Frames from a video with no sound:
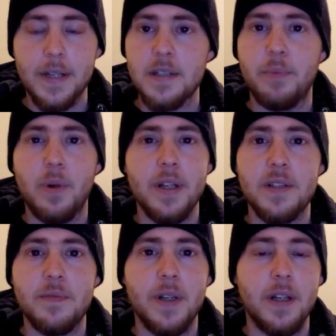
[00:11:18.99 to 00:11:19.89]
I guess the point of
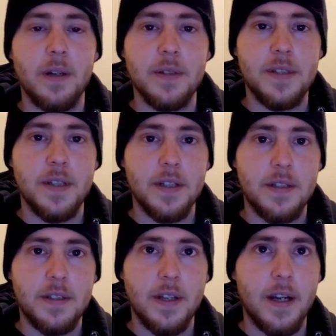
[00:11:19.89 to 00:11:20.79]
this video is
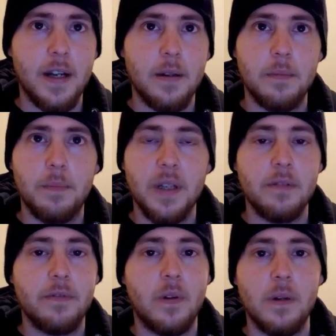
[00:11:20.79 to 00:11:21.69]
just be
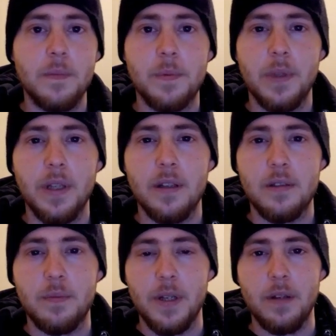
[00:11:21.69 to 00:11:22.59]
informed,
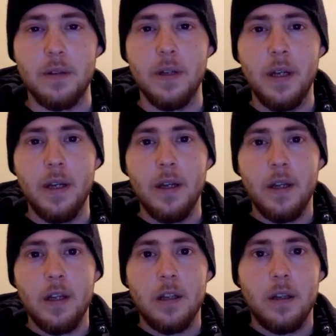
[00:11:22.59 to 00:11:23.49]
please, when you
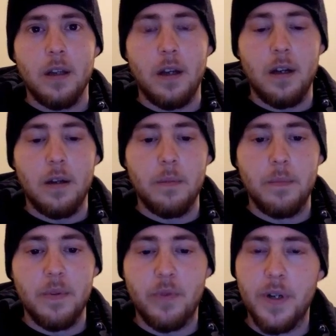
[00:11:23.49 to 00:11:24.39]

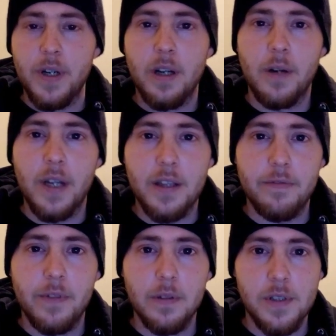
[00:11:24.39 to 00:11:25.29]
before you go get
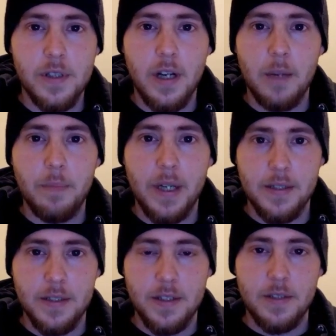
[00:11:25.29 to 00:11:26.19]
the flu shot,
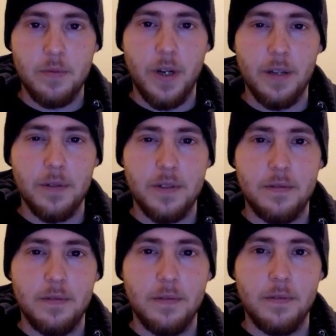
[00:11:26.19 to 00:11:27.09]
because it's just one of
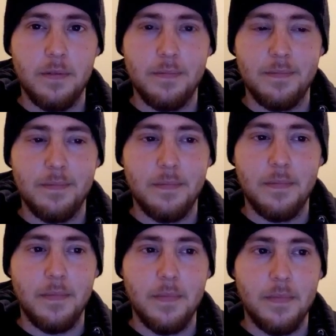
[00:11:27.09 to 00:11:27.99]
those
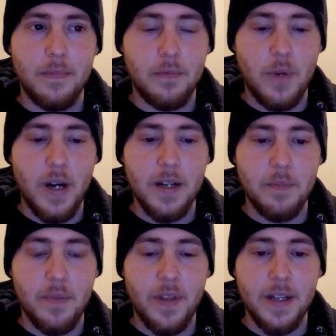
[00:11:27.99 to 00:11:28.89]

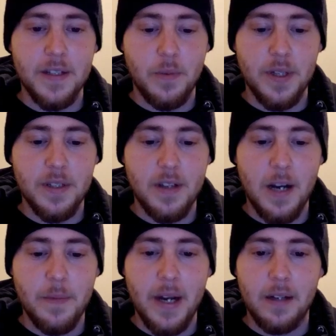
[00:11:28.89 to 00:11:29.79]
random things that we just
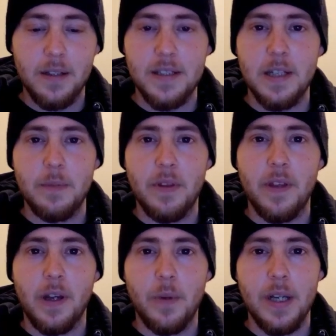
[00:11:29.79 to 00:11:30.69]
automatically seem to
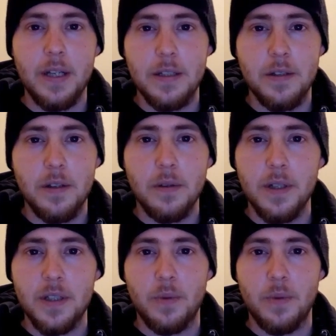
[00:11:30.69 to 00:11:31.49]
think we need to do.